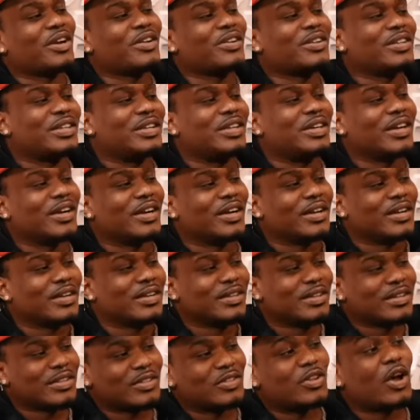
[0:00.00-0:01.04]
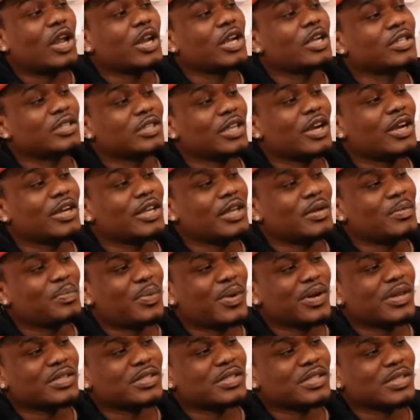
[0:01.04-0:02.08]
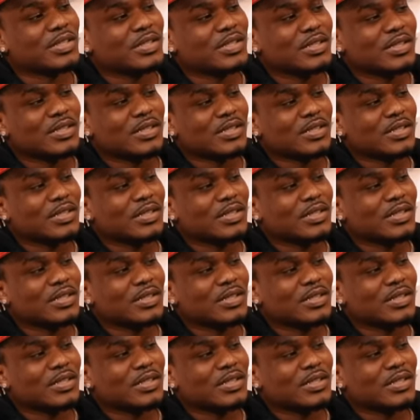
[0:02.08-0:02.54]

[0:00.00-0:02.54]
dirty, huh? Y'all look dirty in person?